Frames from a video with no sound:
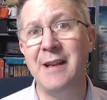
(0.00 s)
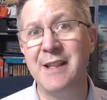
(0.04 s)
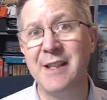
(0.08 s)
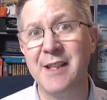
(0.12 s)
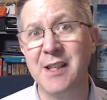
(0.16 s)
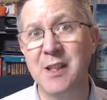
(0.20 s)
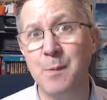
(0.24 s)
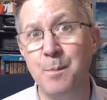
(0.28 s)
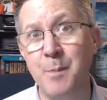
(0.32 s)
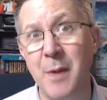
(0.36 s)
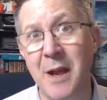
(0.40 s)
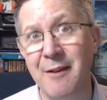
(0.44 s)

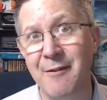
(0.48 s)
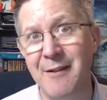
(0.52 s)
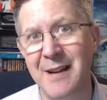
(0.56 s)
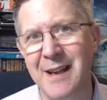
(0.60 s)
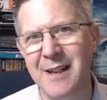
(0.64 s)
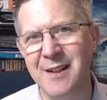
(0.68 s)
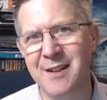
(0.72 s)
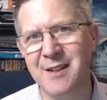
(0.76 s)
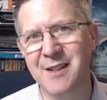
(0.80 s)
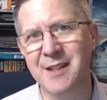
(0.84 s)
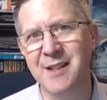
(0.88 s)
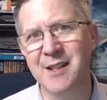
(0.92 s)

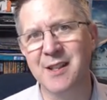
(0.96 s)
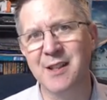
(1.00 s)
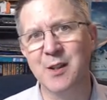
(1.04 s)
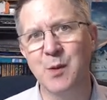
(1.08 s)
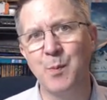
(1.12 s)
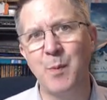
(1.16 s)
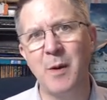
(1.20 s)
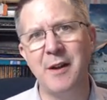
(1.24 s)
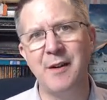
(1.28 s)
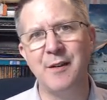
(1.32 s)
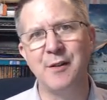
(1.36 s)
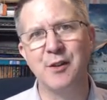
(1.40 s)
spirits,
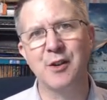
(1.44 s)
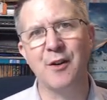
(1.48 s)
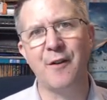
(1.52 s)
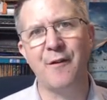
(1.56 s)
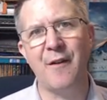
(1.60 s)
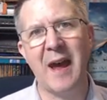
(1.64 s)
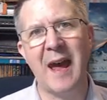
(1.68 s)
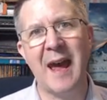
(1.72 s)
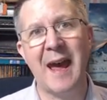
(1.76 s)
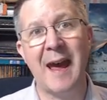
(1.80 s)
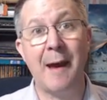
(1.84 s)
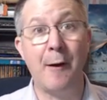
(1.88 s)
spirits of
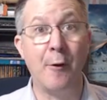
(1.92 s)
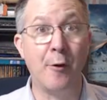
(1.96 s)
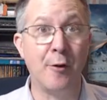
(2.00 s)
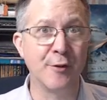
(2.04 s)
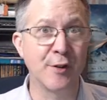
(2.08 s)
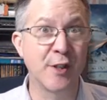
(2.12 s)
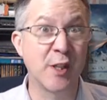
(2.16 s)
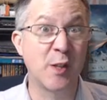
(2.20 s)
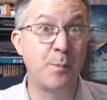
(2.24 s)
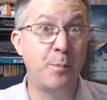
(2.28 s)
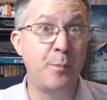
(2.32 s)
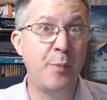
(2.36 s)
air or
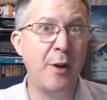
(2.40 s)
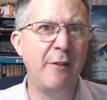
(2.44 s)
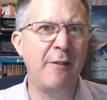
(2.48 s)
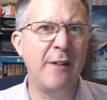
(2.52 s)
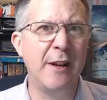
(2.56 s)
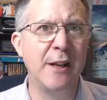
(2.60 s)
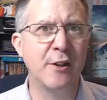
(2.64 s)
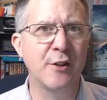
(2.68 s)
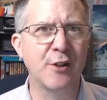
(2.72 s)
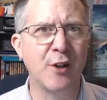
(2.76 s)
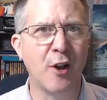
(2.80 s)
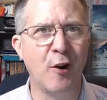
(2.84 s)

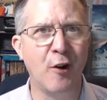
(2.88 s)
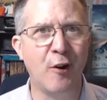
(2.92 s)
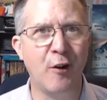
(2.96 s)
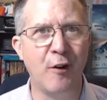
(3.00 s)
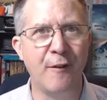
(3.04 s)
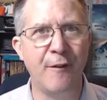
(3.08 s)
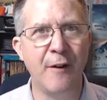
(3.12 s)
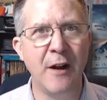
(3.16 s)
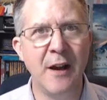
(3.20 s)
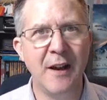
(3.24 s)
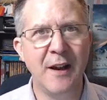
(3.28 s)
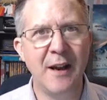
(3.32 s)
spirits
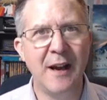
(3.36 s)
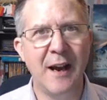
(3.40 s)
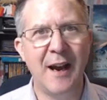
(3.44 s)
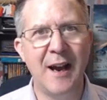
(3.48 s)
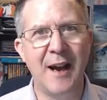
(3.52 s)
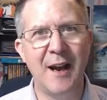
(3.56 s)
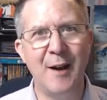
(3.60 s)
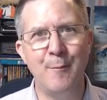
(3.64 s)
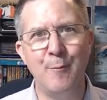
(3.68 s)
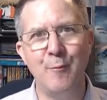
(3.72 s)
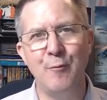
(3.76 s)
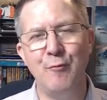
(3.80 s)
of
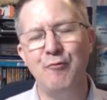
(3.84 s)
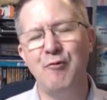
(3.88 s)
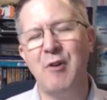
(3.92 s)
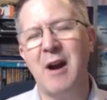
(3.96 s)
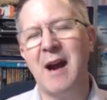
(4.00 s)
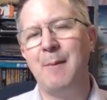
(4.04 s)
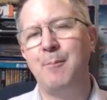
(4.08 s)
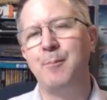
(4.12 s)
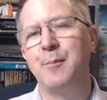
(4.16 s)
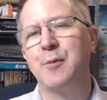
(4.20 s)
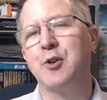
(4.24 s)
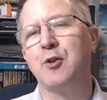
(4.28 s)
um,
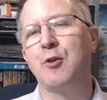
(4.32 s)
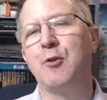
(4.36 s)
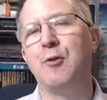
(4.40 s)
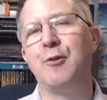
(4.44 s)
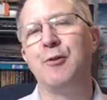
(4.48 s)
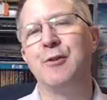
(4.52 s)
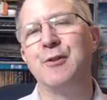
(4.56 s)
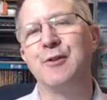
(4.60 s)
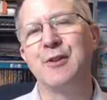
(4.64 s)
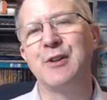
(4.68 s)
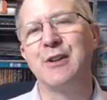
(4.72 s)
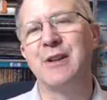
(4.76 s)

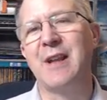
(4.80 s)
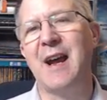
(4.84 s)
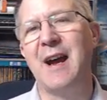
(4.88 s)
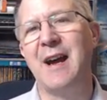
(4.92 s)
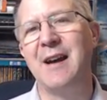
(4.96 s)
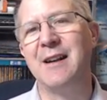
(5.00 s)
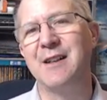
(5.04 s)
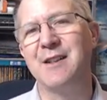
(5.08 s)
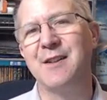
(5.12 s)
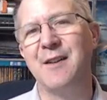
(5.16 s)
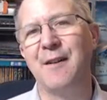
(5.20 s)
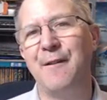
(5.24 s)
raptors
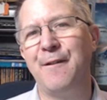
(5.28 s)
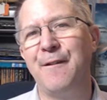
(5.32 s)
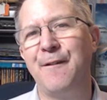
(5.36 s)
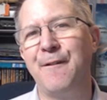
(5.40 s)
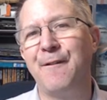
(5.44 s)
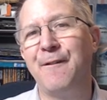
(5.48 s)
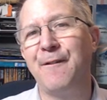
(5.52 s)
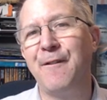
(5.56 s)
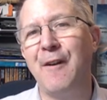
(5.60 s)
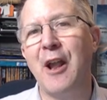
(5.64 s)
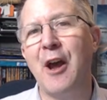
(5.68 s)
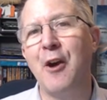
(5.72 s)
that
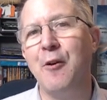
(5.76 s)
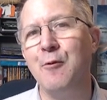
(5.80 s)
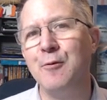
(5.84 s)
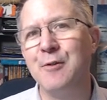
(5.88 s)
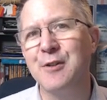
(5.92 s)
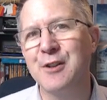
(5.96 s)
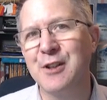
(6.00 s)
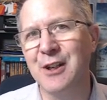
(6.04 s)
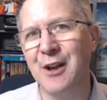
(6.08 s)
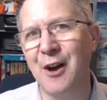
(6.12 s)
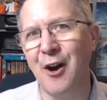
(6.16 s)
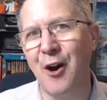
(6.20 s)

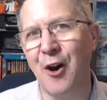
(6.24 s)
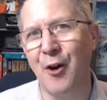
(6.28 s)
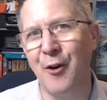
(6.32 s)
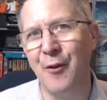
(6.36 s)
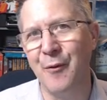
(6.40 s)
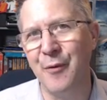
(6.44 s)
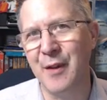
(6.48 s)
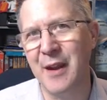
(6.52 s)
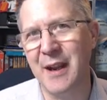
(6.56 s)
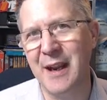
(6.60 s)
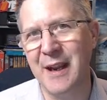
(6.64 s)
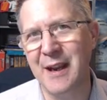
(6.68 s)
float
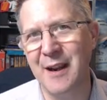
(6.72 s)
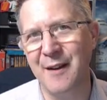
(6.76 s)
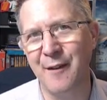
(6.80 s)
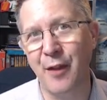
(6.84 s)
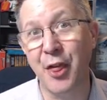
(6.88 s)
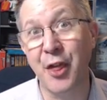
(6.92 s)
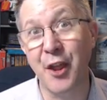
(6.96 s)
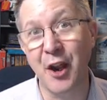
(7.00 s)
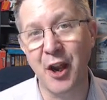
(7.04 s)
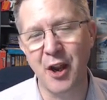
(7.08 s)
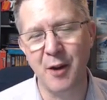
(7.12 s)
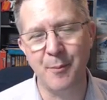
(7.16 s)
on the
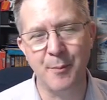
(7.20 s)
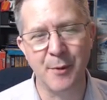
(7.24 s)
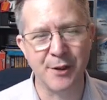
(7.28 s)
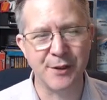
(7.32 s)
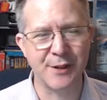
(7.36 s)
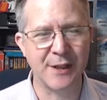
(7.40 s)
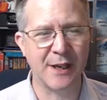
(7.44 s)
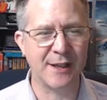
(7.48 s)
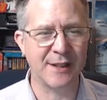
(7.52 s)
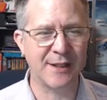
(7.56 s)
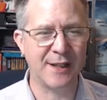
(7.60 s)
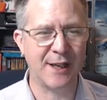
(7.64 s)
thermals,
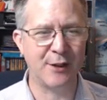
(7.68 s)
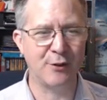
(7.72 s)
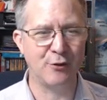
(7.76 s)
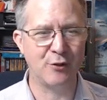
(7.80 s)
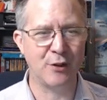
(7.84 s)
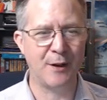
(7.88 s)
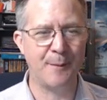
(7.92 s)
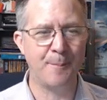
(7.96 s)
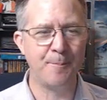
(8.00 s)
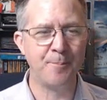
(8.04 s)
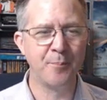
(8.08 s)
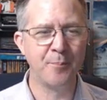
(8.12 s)
etc.